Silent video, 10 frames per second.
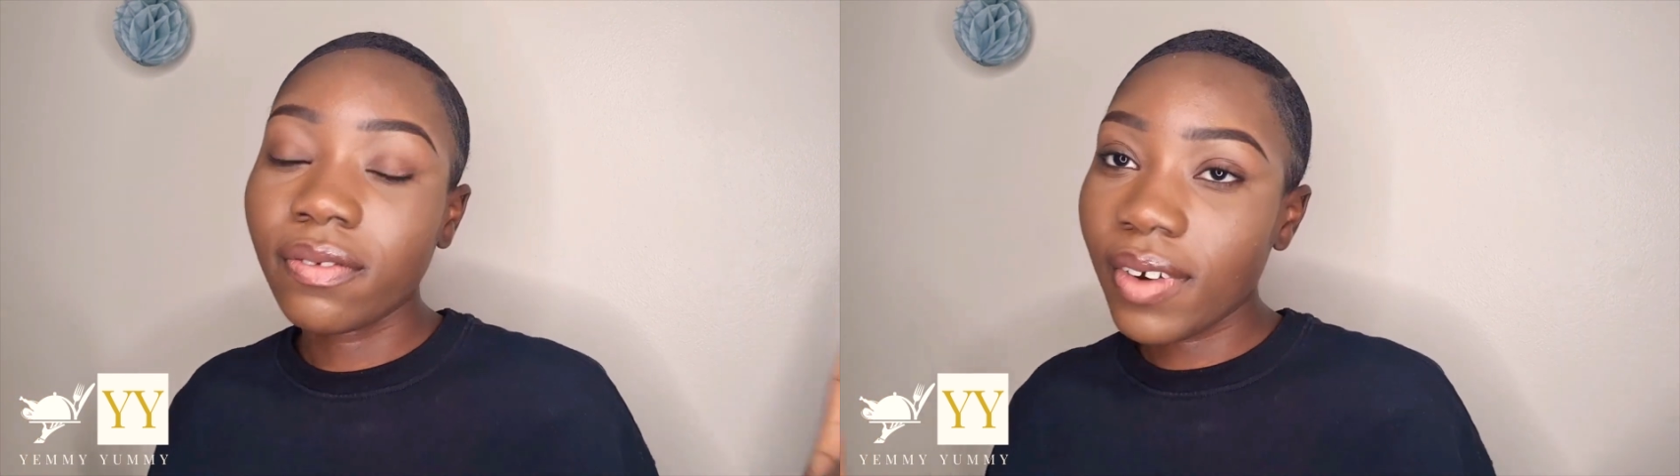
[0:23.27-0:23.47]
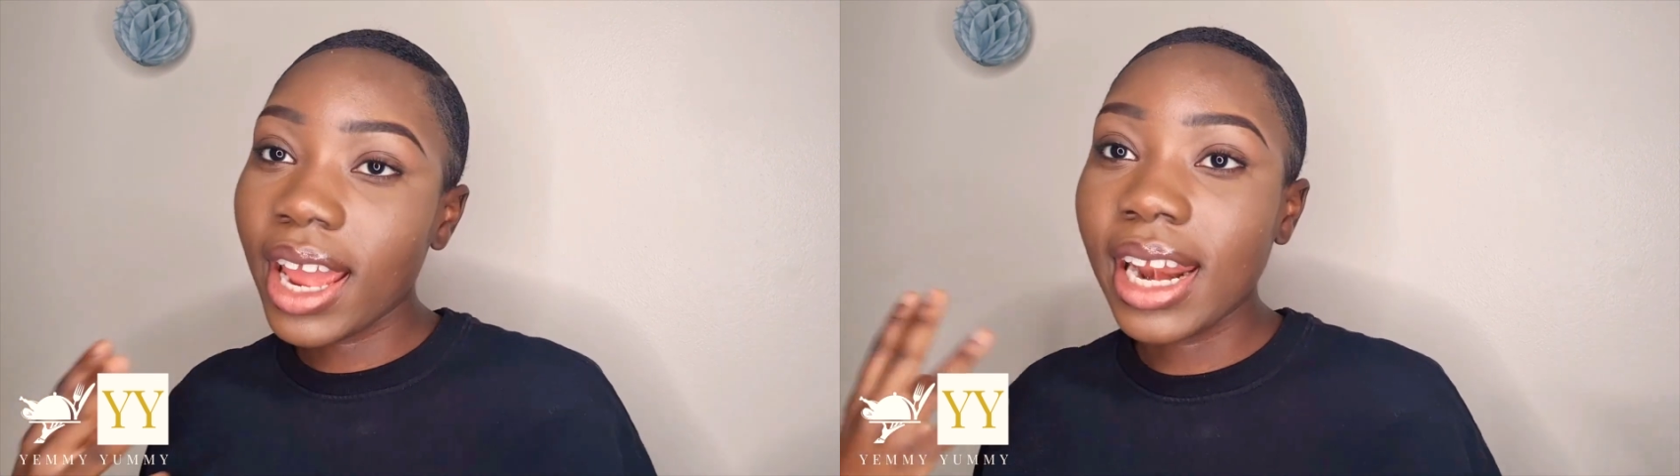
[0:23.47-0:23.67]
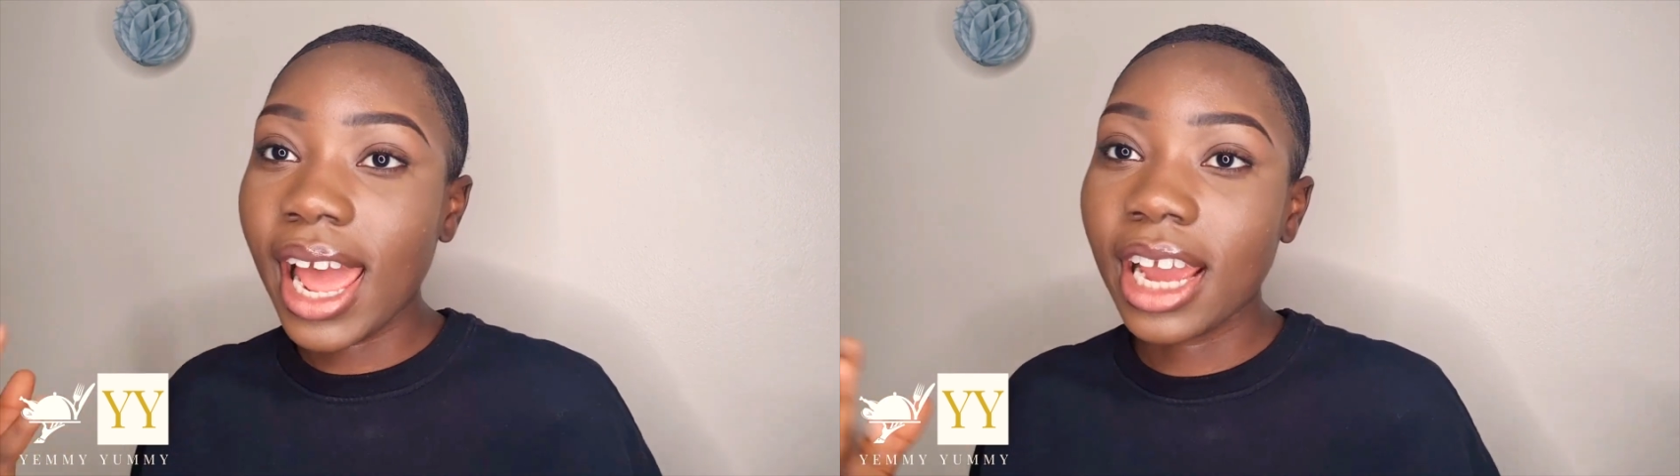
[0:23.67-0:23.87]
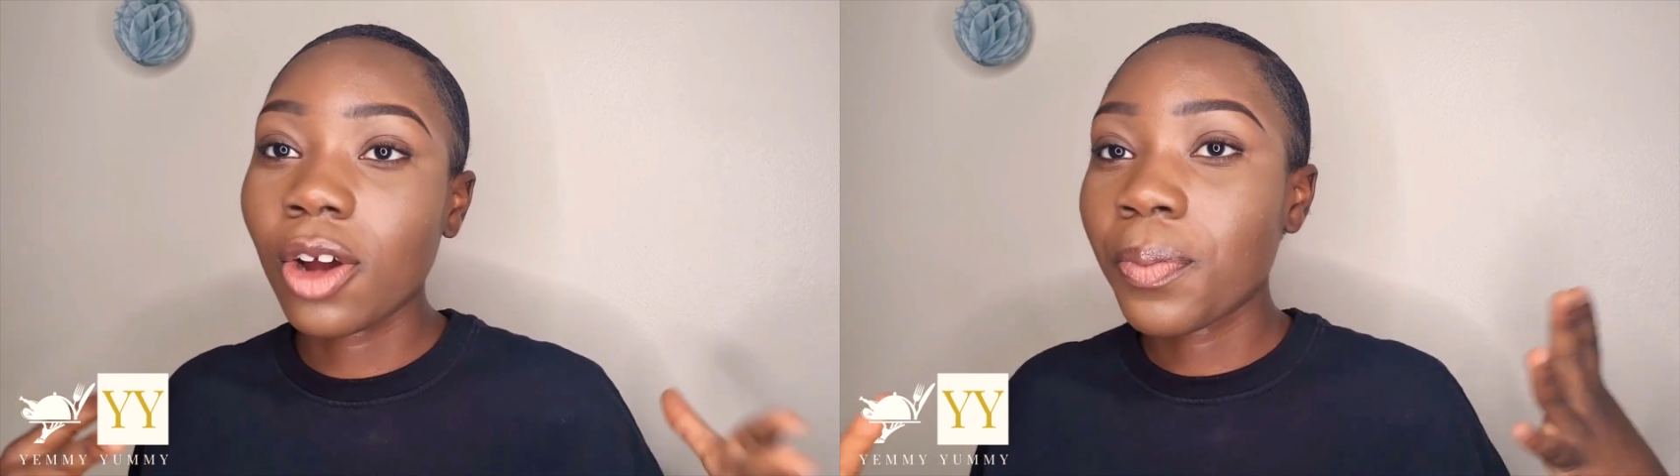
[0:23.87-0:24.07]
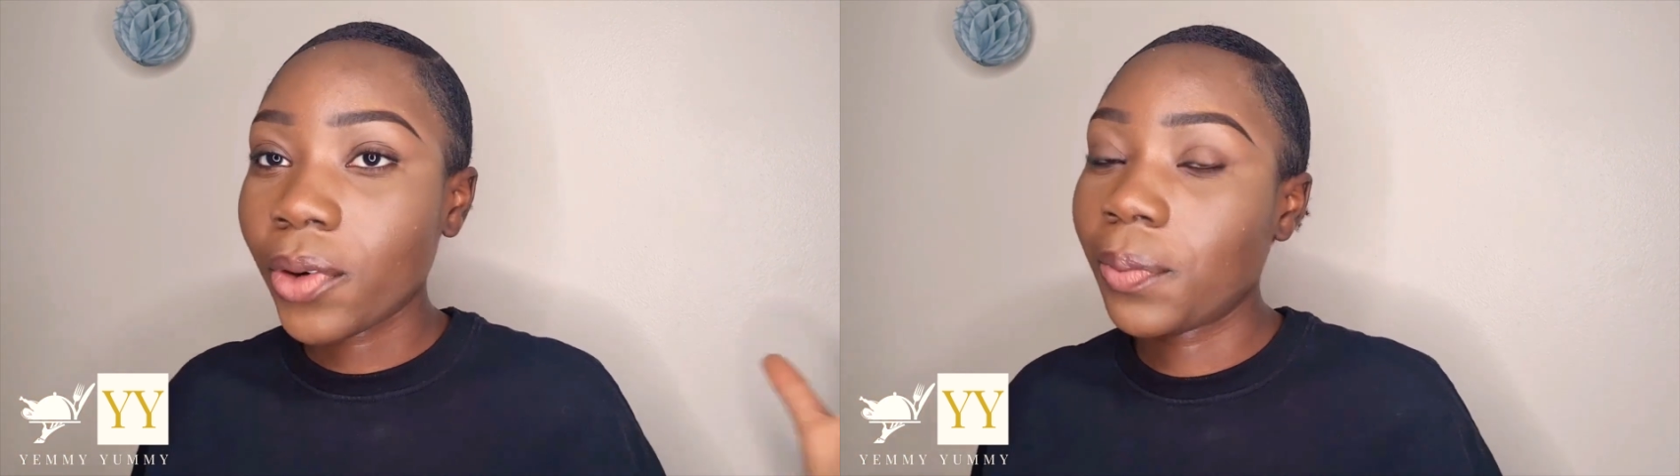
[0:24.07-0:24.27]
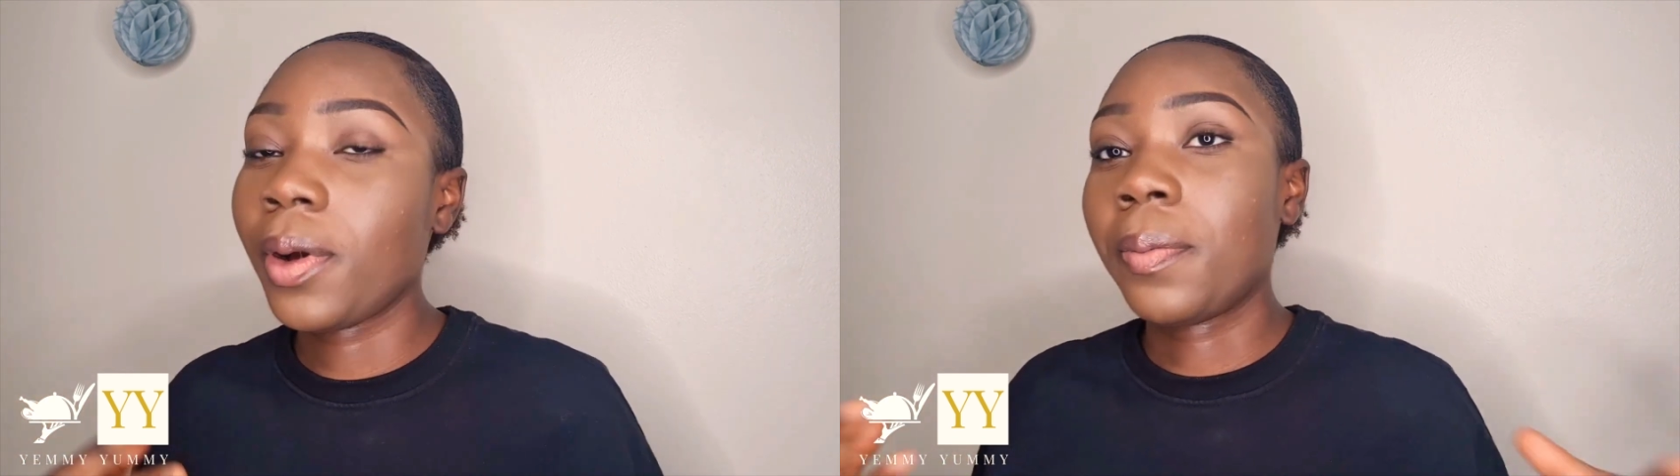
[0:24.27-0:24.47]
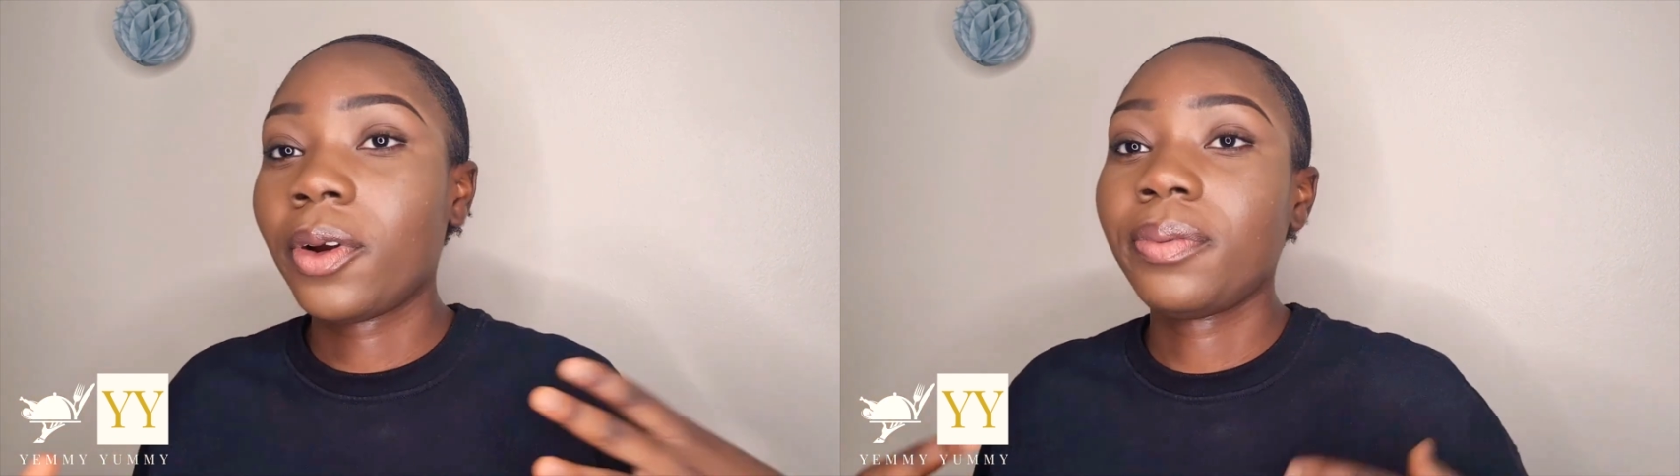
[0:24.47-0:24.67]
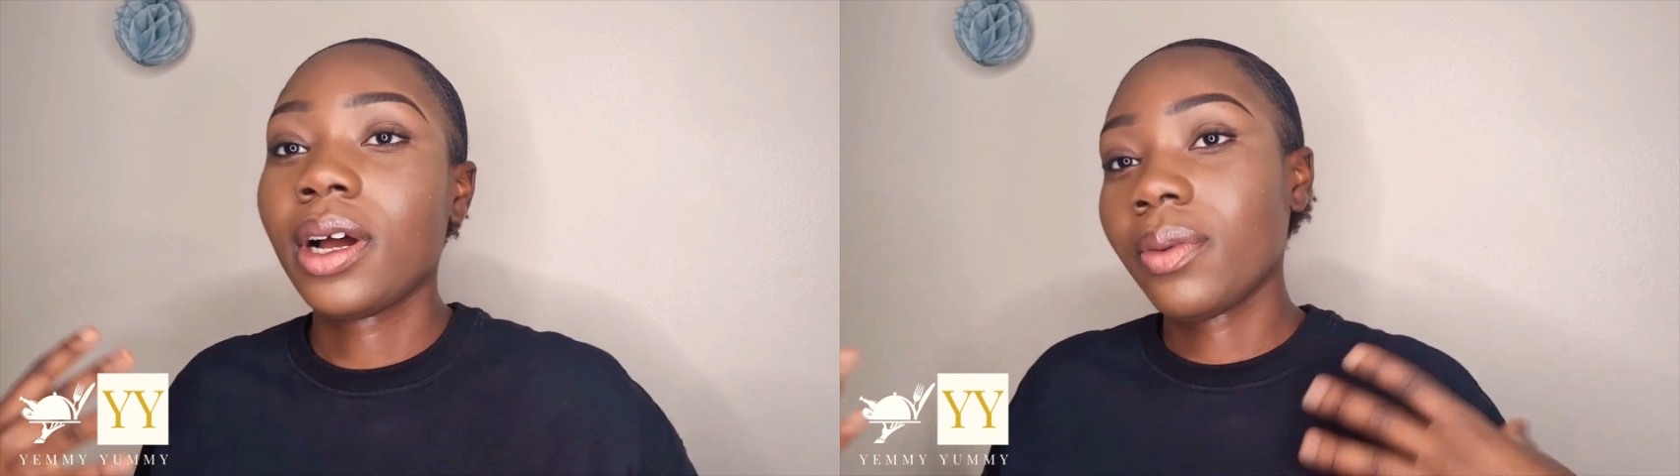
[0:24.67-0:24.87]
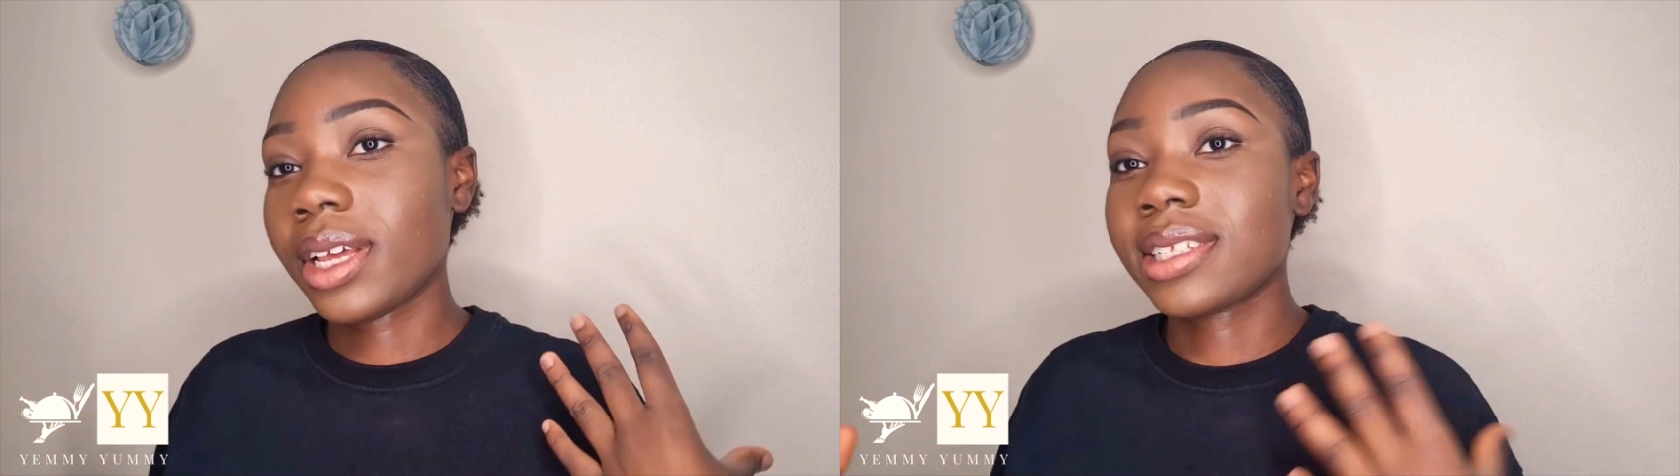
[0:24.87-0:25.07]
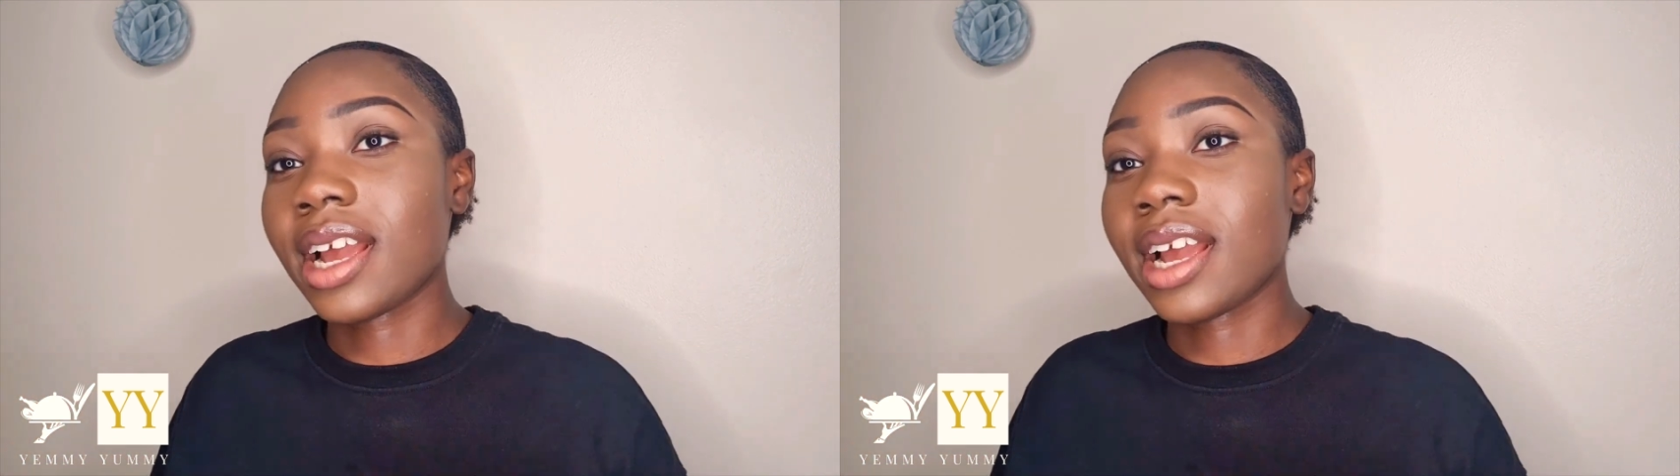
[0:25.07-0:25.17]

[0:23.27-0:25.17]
find like proper wings,